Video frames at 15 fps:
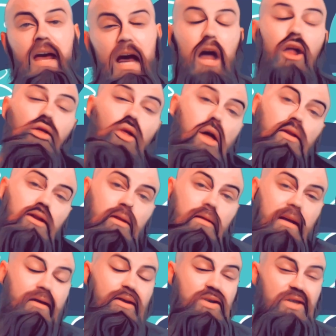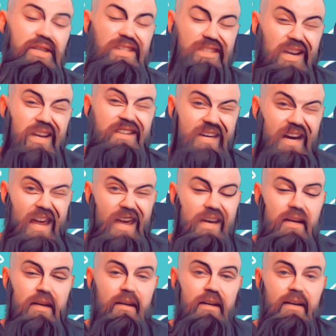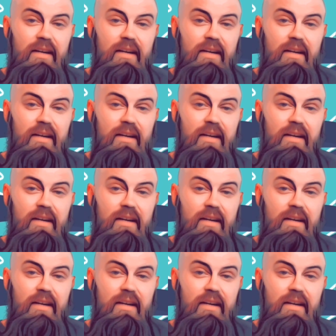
How long do you think this is going to take?